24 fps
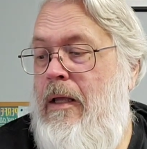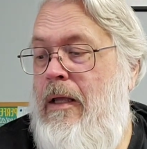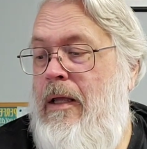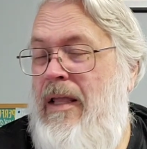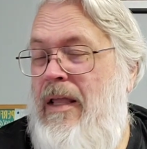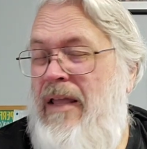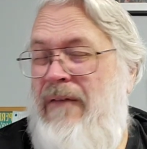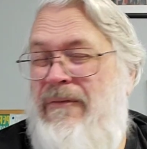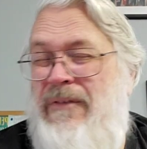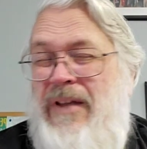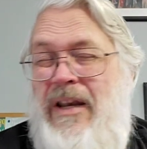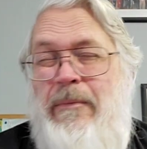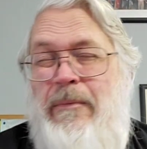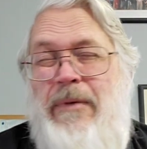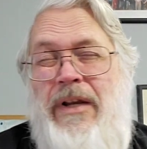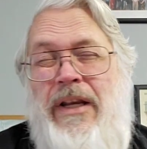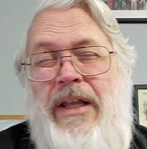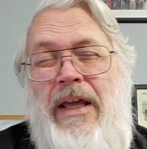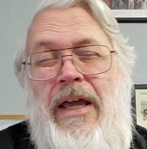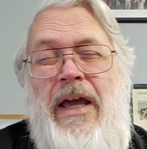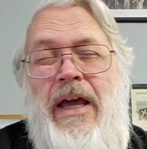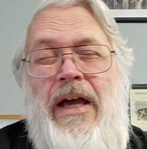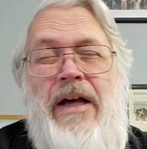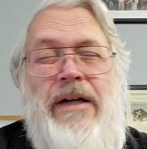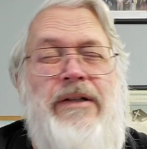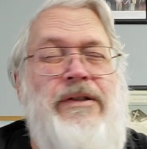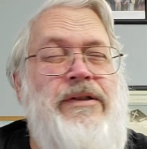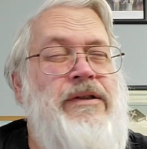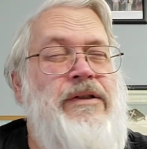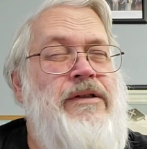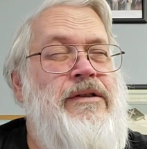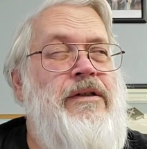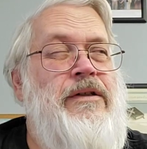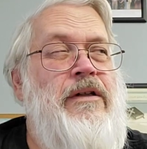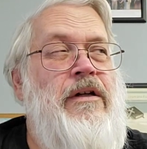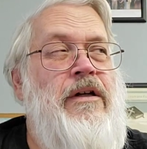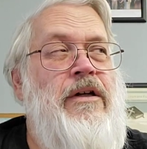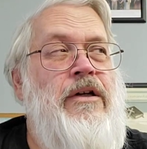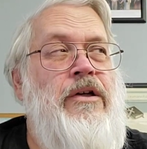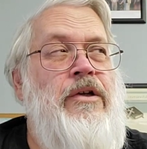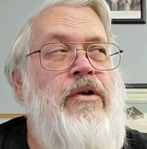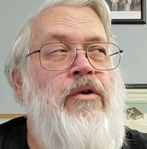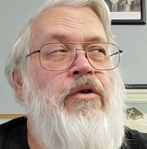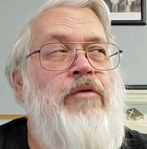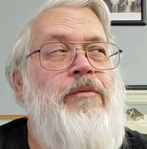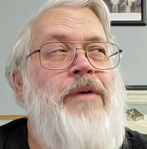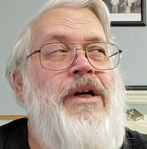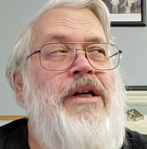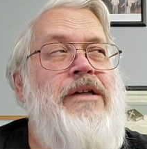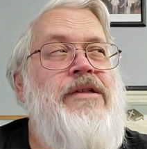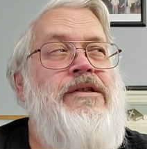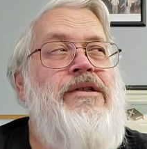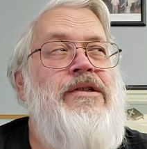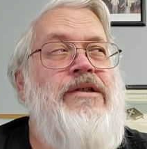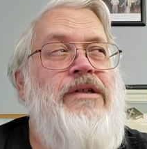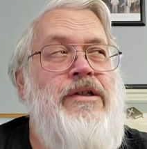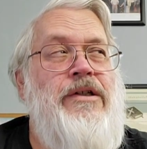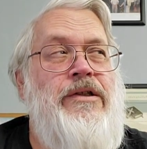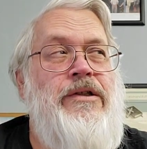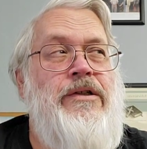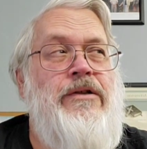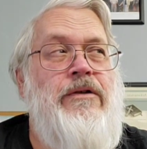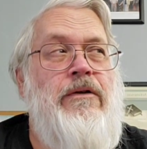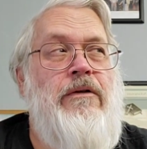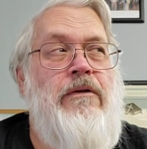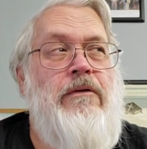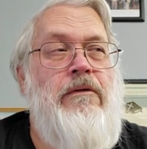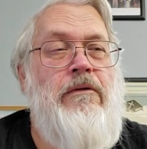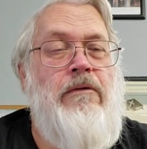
if anybody asks, you're my sister."